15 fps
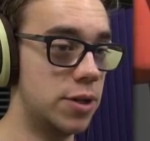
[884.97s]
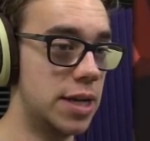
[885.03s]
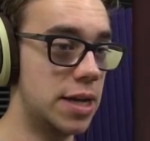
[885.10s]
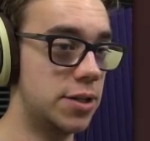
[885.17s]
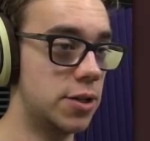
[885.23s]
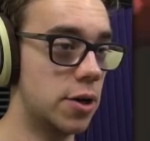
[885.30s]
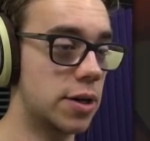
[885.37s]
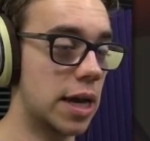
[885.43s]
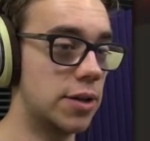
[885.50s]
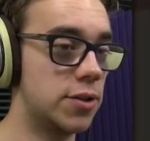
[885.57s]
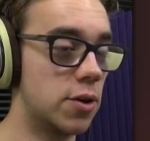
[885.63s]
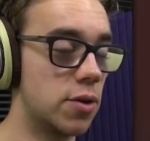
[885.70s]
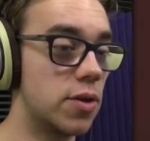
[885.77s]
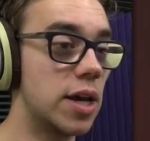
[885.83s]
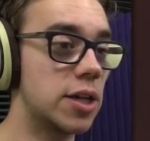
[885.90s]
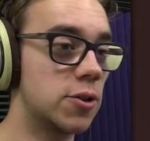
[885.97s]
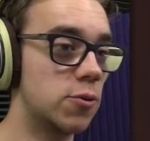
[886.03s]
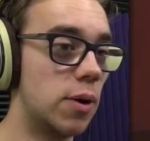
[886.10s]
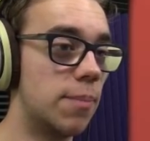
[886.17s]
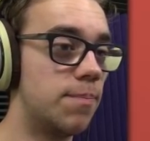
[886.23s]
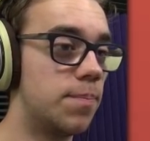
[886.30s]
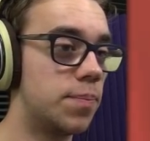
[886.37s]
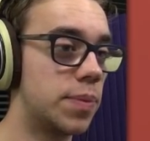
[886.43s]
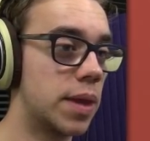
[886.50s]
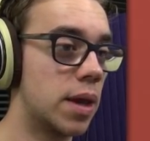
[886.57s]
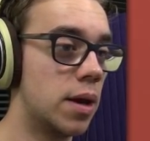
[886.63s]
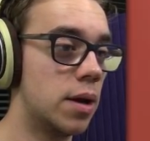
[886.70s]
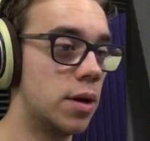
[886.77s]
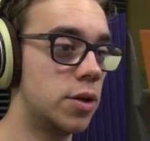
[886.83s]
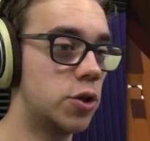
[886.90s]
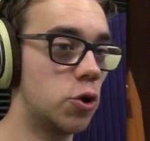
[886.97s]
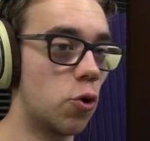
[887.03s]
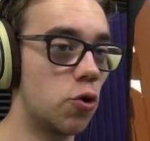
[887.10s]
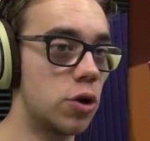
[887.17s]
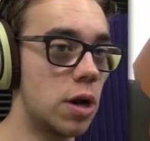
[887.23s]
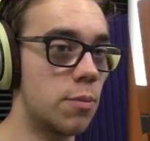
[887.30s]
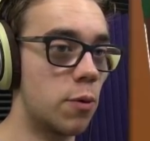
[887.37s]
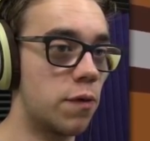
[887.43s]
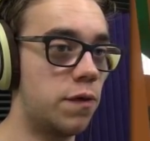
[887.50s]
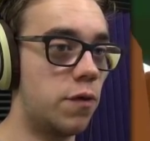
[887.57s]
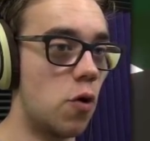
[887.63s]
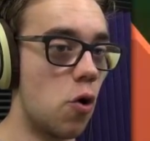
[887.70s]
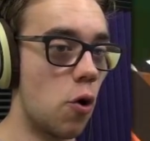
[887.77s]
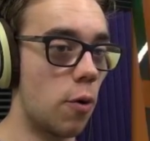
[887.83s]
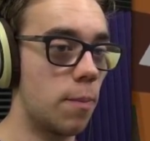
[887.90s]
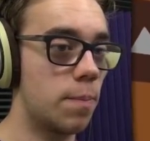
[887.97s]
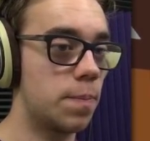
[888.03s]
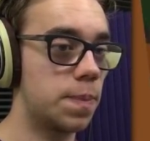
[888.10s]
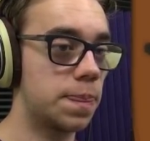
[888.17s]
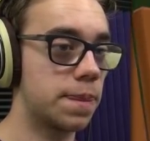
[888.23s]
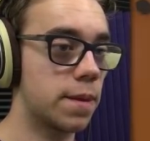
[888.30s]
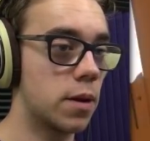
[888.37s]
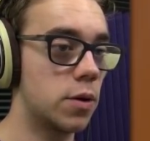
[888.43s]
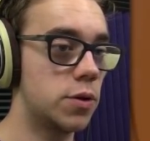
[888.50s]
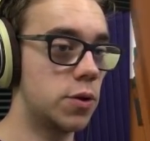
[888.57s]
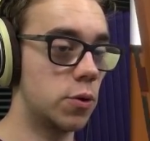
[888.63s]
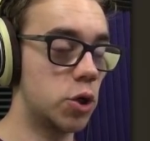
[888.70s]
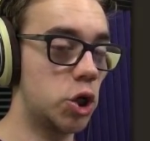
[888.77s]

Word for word: and yes. Okay, so this one. Door number 4. So it